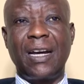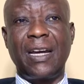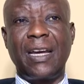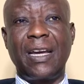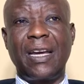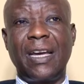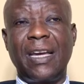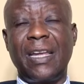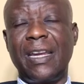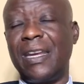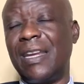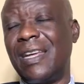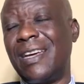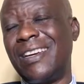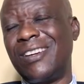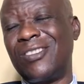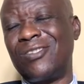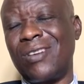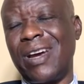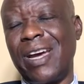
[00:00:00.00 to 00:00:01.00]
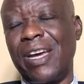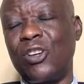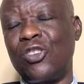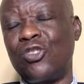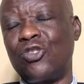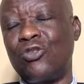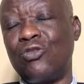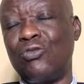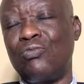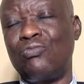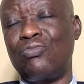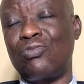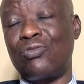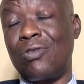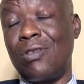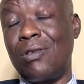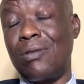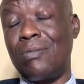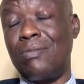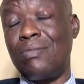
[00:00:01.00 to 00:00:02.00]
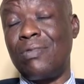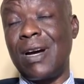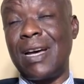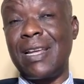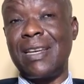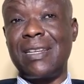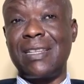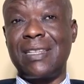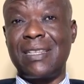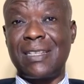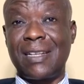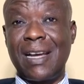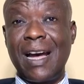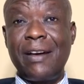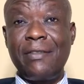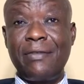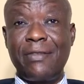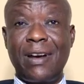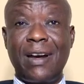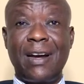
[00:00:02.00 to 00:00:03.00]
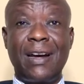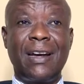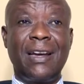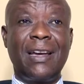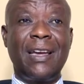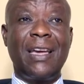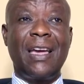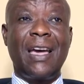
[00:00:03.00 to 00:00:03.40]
in trying to probe and discover